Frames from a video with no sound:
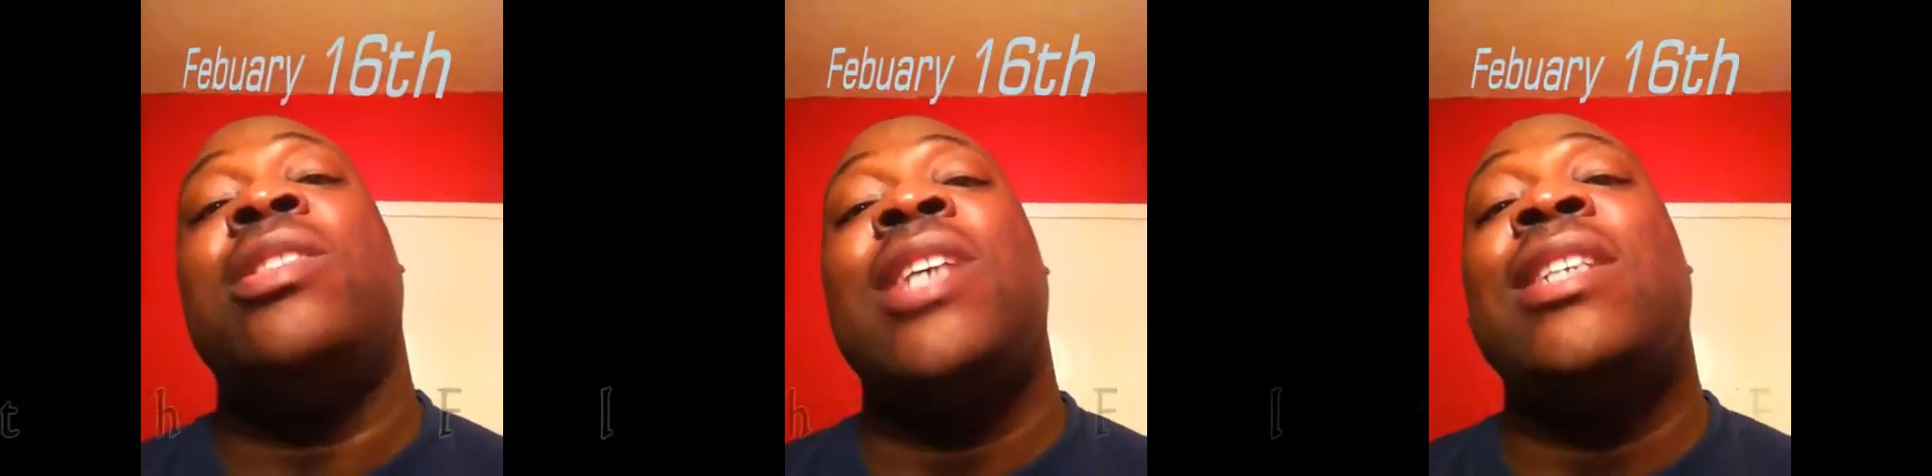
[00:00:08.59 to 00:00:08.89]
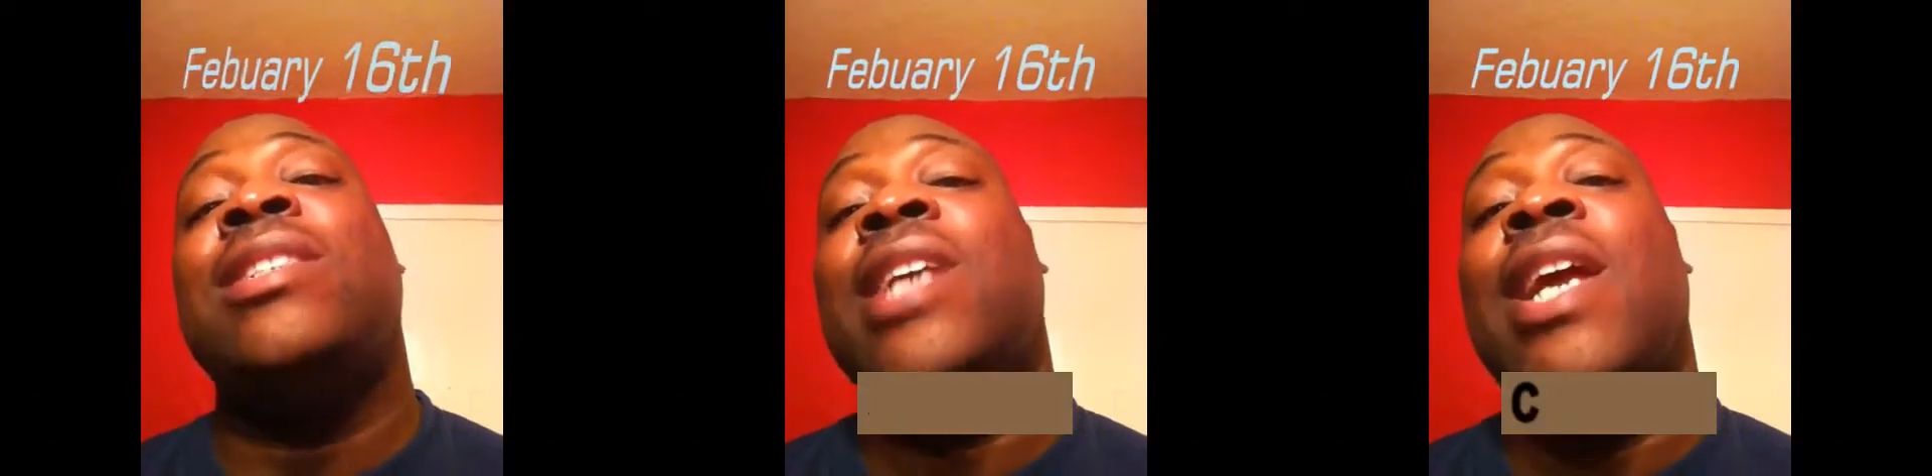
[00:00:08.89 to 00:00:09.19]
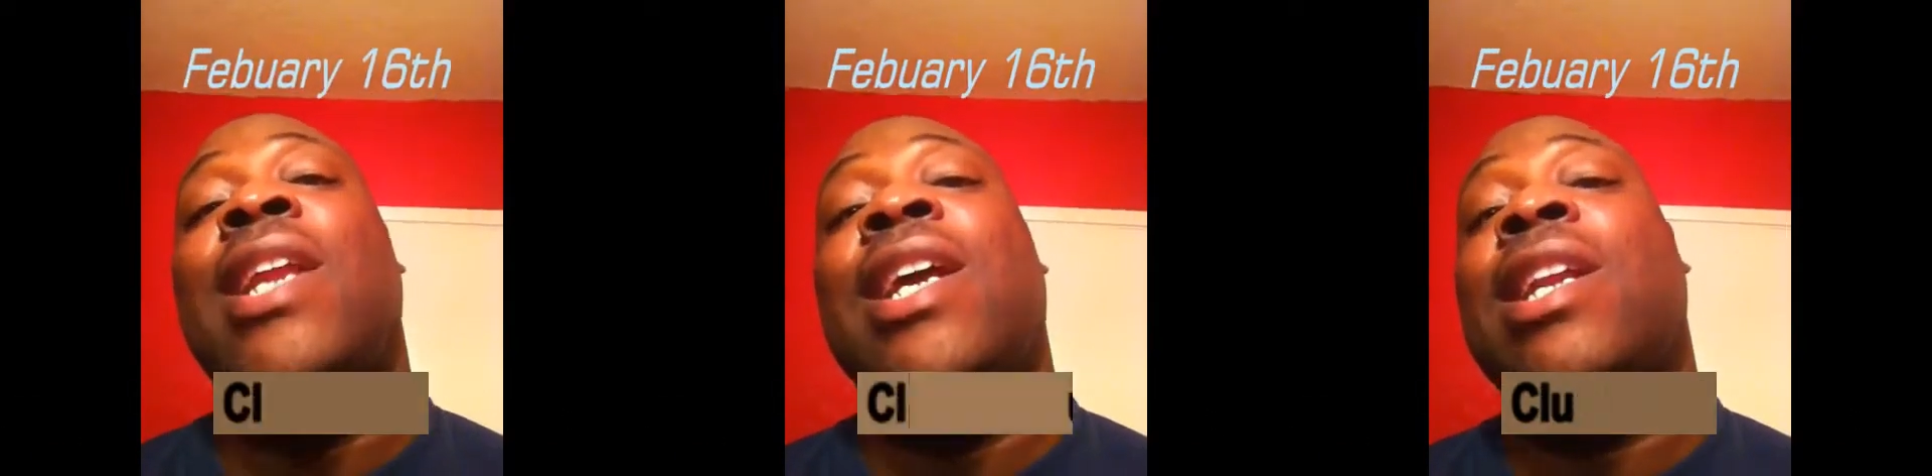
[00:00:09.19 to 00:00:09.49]

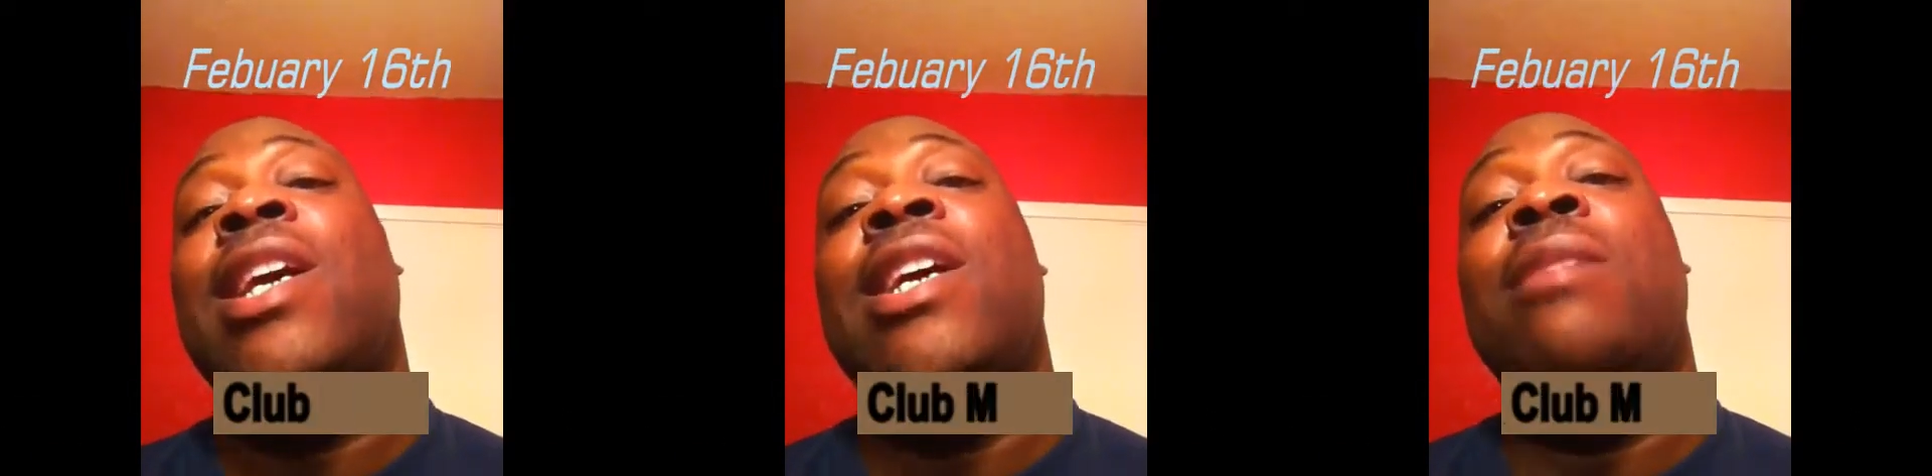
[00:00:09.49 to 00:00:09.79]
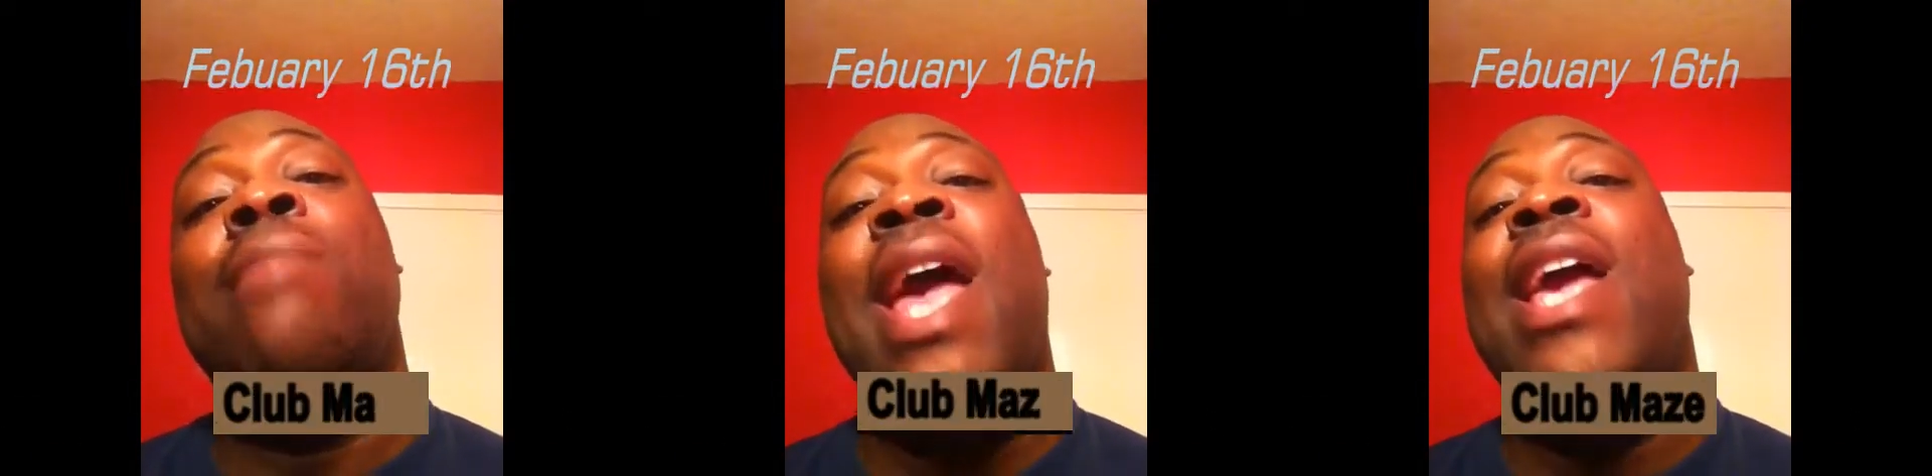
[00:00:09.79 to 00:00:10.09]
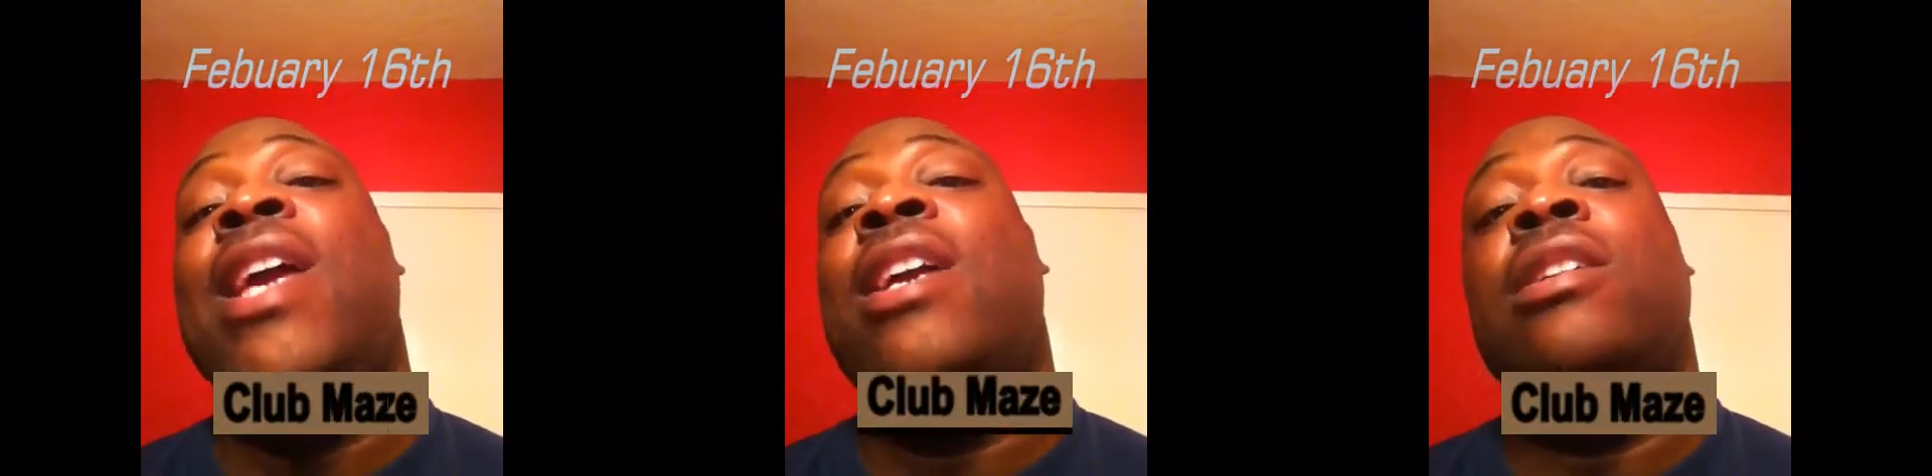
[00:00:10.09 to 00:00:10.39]
16 at Club Maze,